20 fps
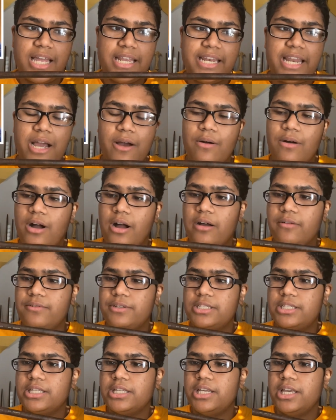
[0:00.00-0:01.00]
Now,
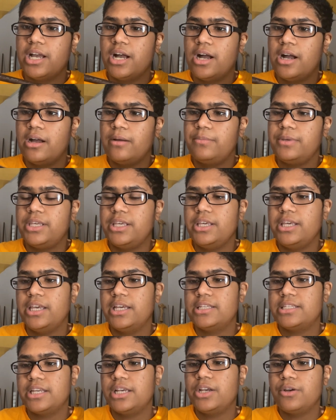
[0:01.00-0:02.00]
obviously, he
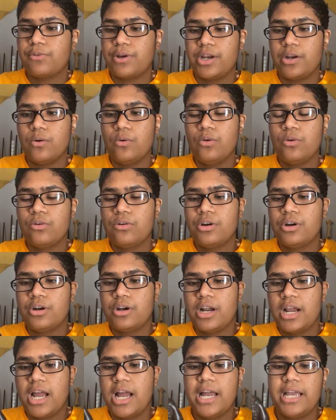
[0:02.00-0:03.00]
is a great
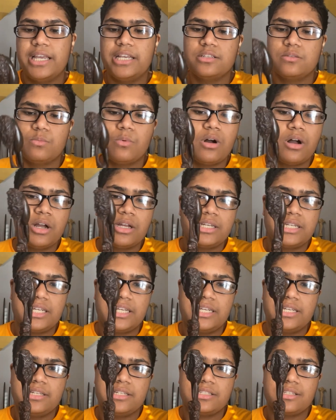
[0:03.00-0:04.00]
Auror. His wand
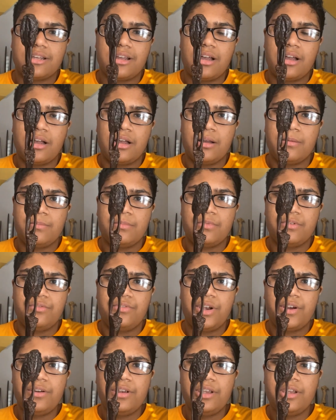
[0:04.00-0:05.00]
is
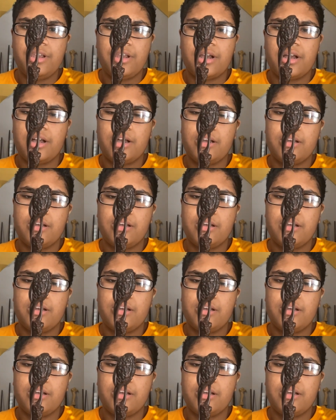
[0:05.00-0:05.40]
very